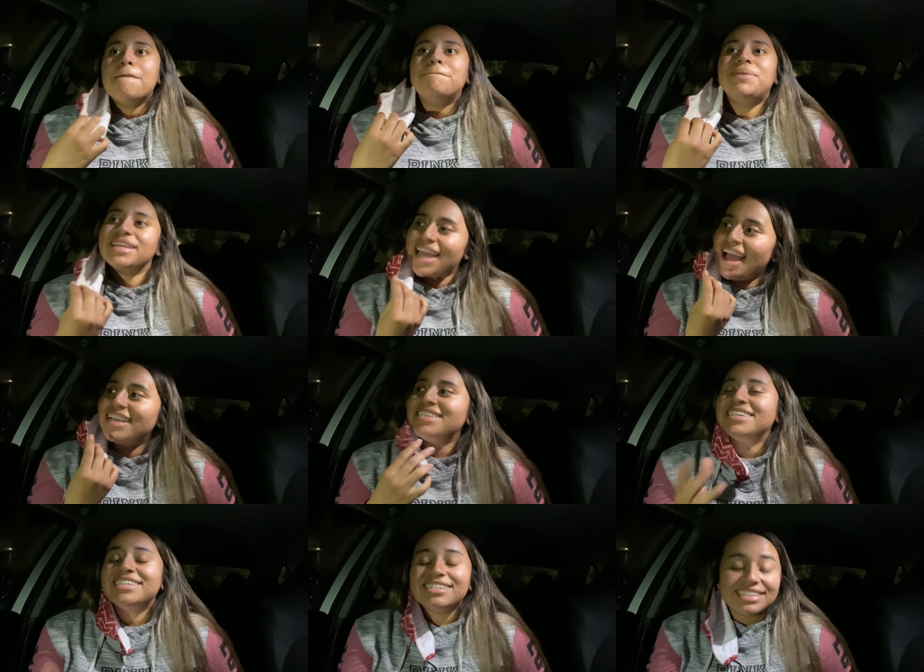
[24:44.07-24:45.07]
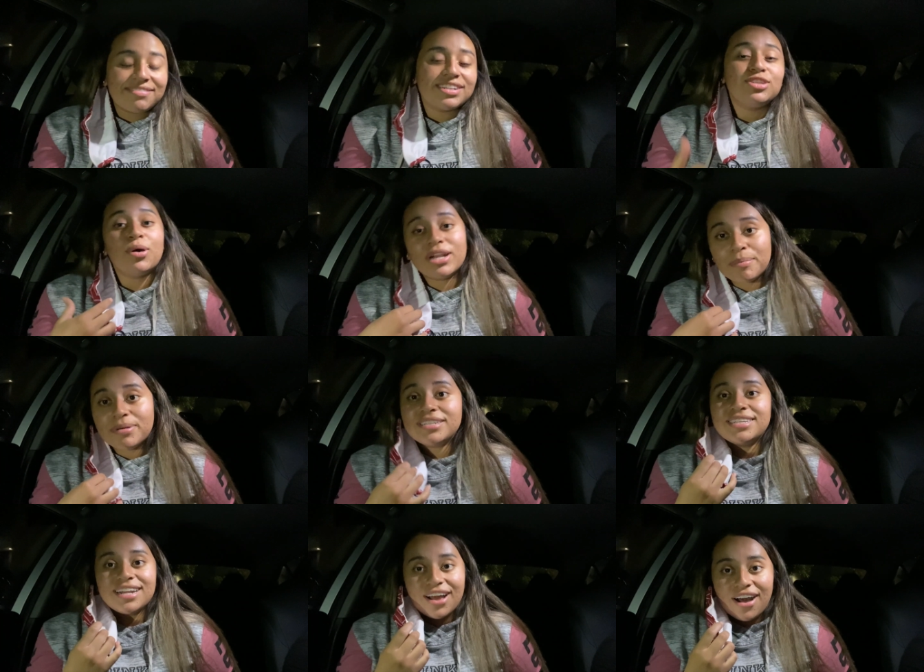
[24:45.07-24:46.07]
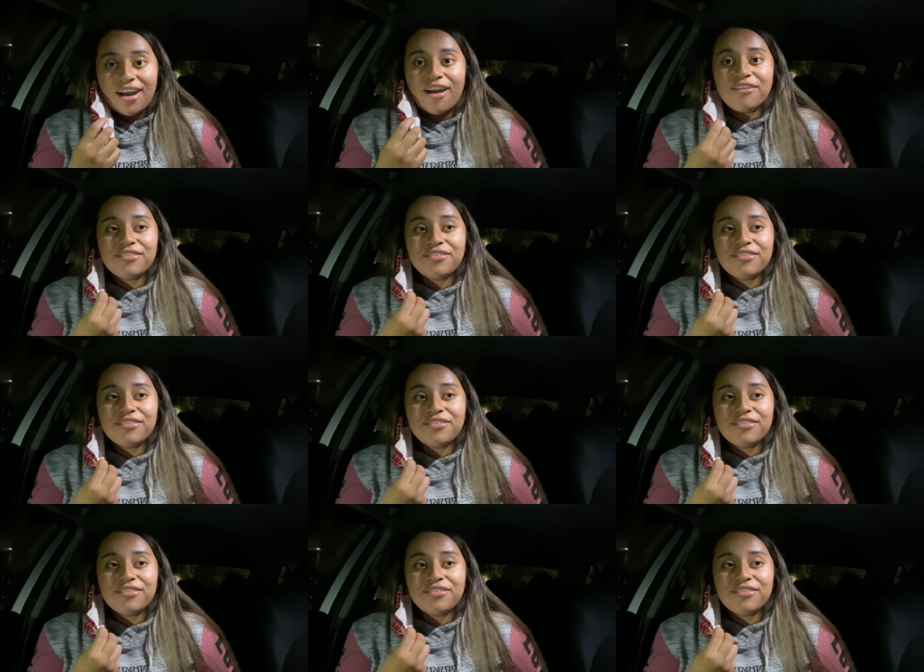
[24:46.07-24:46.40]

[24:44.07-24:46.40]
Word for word: but yeah she ended up giving 20% off